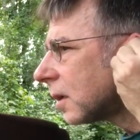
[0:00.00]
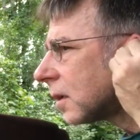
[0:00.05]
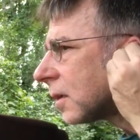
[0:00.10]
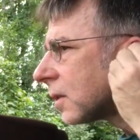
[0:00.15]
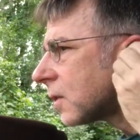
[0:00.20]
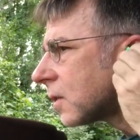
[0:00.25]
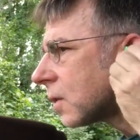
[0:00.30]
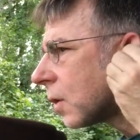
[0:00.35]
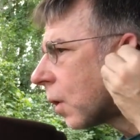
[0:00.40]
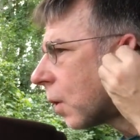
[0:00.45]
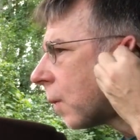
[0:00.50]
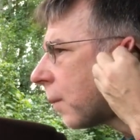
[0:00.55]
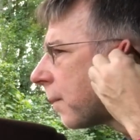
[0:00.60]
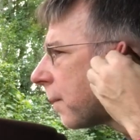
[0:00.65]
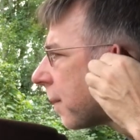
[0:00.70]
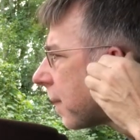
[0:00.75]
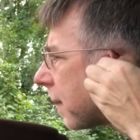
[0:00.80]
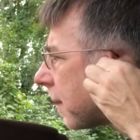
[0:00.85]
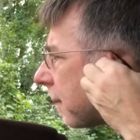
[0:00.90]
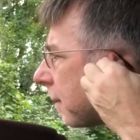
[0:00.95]
So,
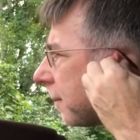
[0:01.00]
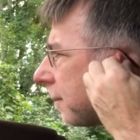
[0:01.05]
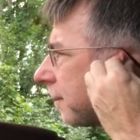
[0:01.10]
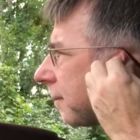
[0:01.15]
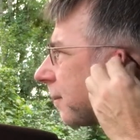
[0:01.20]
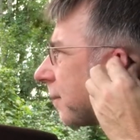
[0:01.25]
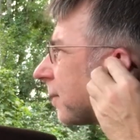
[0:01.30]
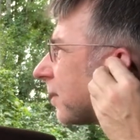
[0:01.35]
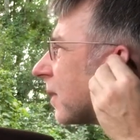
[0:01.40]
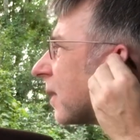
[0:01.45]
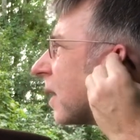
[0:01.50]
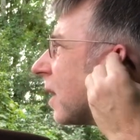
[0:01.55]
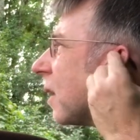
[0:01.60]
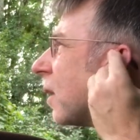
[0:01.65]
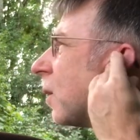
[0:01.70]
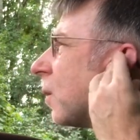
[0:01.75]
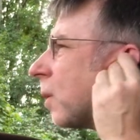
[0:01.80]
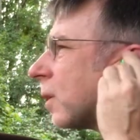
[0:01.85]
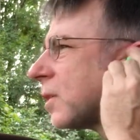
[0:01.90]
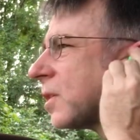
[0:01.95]

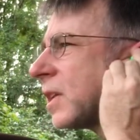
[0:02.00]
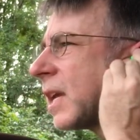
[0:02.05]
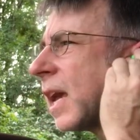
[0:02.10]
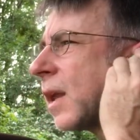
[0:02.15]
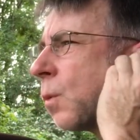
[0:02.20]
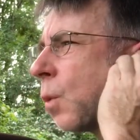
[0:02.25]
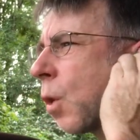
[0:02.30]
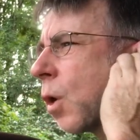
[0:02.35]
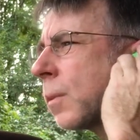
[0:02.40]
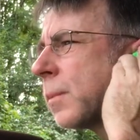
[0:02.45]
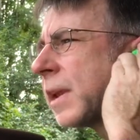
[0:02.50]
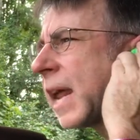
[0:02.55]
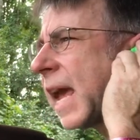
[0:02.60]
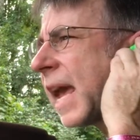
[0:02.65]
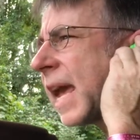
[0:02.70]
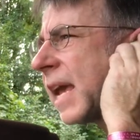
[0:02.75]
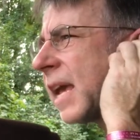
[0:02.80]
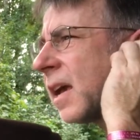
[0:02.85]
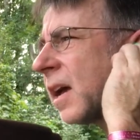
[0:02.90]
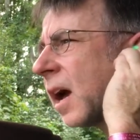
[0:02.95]
once again, warm
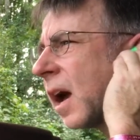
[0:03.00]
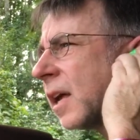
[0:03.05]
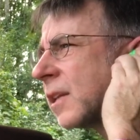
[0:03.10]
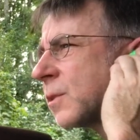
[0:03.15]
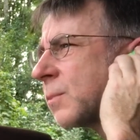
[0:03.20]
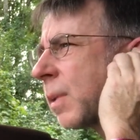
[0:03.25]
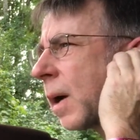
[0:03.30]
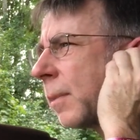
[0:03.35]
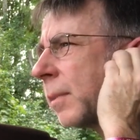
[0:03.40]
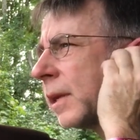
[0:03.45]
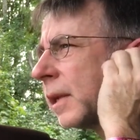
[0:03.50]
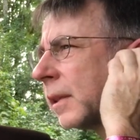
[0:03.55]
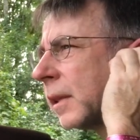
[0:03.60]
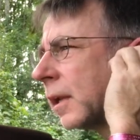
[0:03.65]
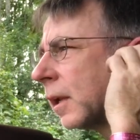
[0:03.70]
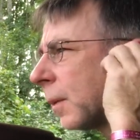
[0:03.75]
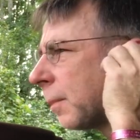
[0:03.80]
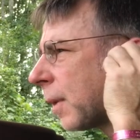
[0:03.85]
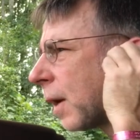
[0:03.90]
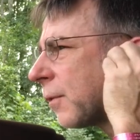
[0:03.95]
day. It's probably a
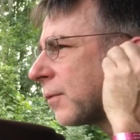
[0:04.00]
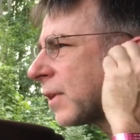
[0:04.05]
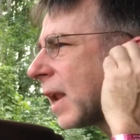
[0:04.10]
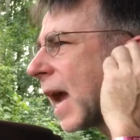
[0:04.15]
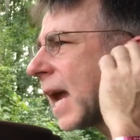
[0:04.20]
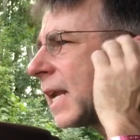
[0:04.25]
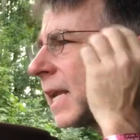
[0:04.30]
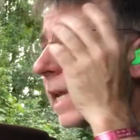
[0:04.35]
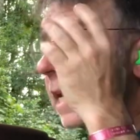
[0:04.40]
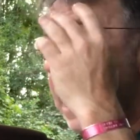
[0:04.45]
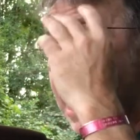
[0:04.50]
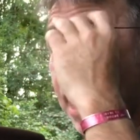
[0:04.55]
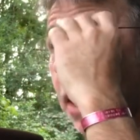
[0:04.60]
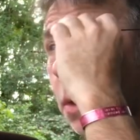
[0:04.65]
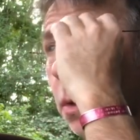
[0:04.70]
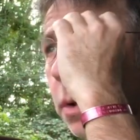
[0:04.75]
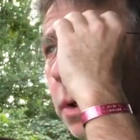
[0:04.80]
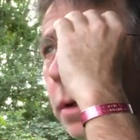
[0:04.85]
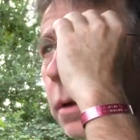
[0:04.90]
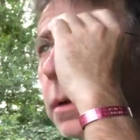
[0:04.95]
little above 90
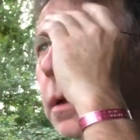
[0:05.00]
now.